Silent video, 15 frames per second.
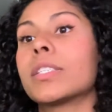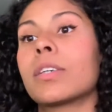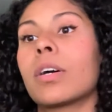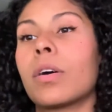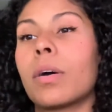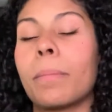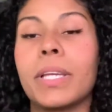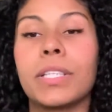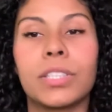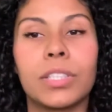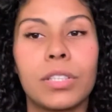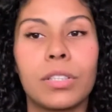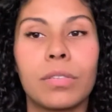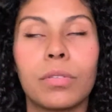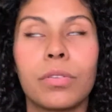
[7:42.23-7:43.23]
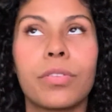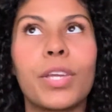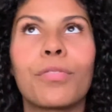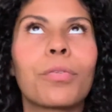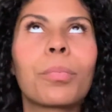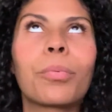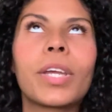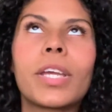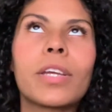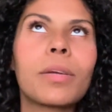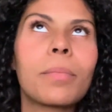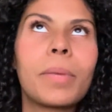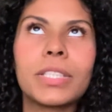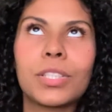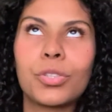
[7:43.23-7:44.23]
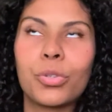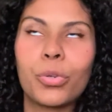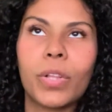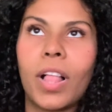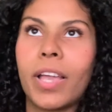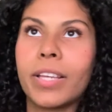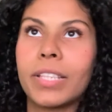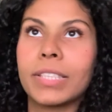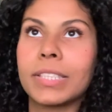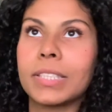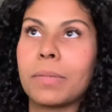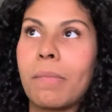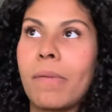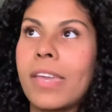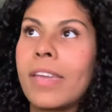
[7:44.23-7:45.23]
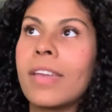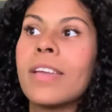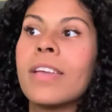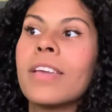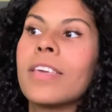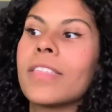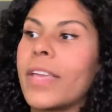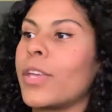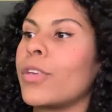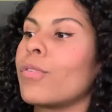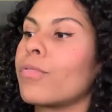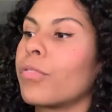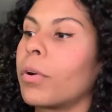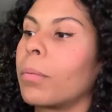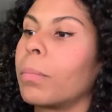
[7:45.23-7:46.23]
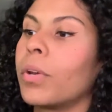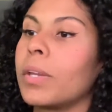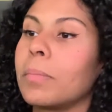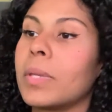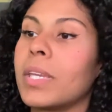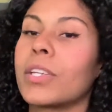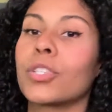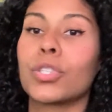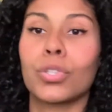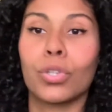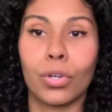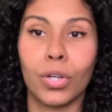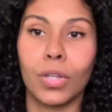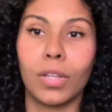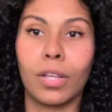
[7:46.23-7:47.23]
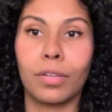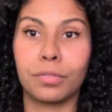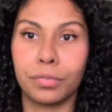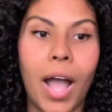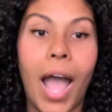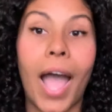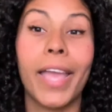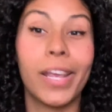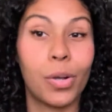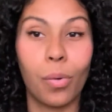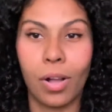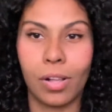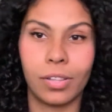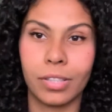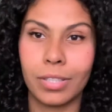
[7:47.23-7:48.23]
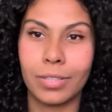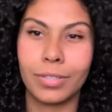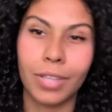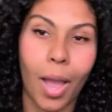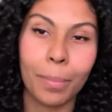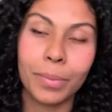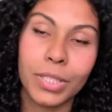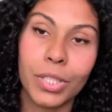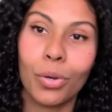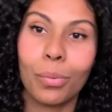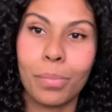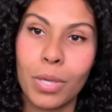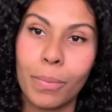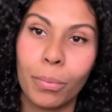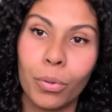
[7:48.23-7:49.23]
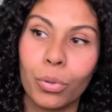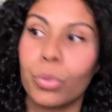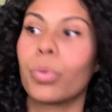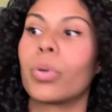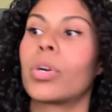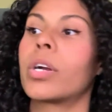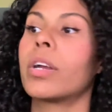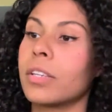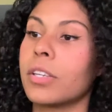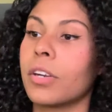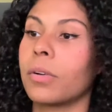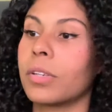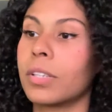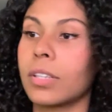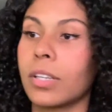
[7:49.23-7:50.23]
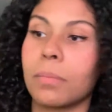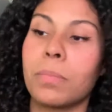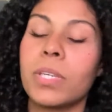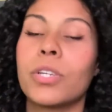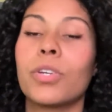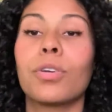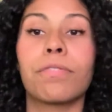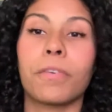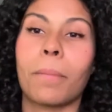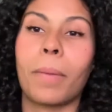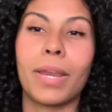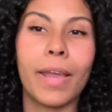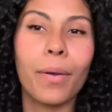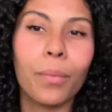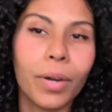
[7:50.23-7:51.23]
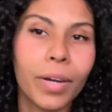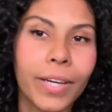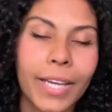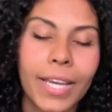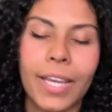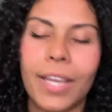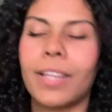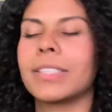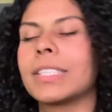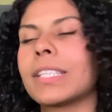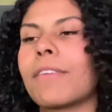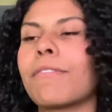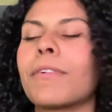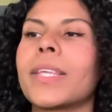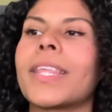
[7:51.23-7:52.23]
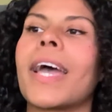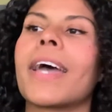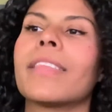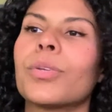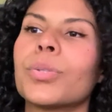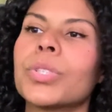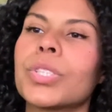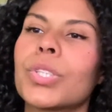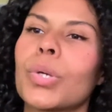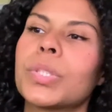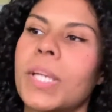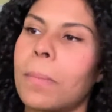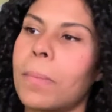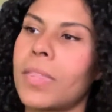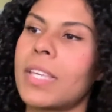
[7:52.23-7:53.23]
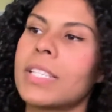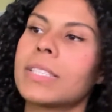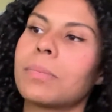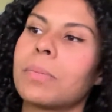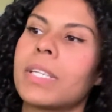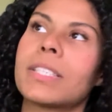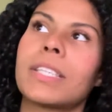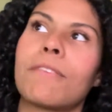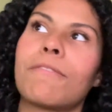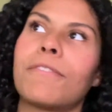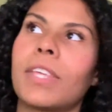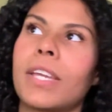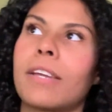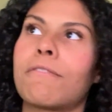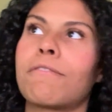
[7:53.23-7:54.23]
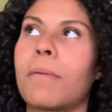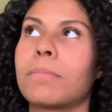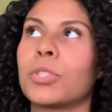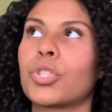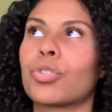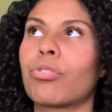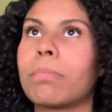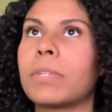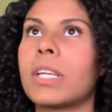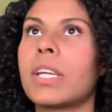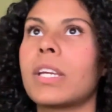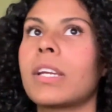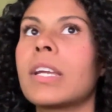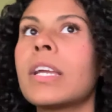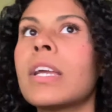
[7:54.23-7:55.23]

amazing new clients to me. Thank you for putting me in a circle of high quality, top tier people who are, you know, gonna be good for my networking and stuff like that. Those type of things, because I feel like if I'm scripting